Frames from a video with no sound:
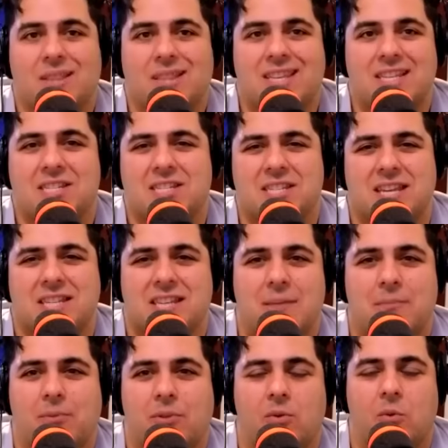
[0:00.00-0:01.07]
But this is the
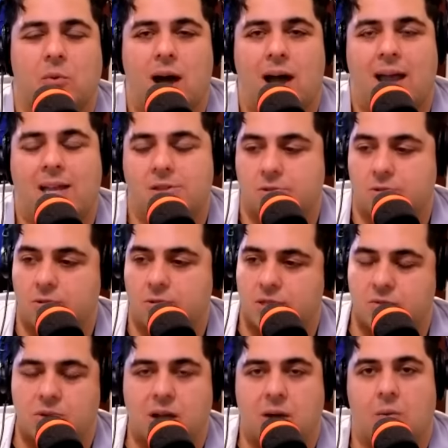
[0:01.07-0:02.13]
example of why dudes
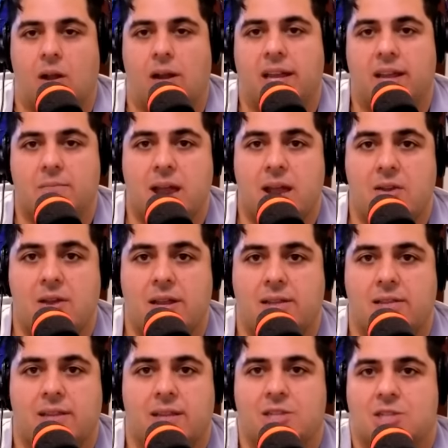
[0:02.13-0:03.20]
do not want to get married.
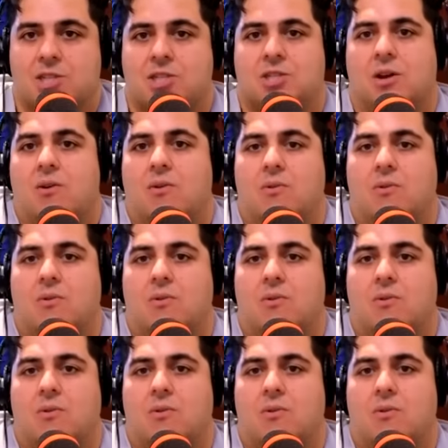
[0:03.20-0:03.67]
They just it don't.